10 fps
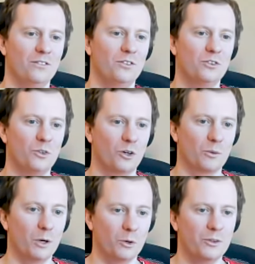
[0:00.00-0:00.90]
strong
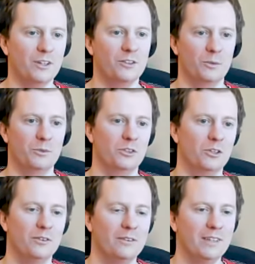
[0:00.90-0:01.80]
moat in terms
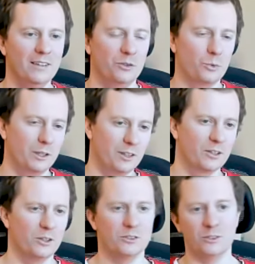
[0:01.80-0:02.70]
of either switching cost or a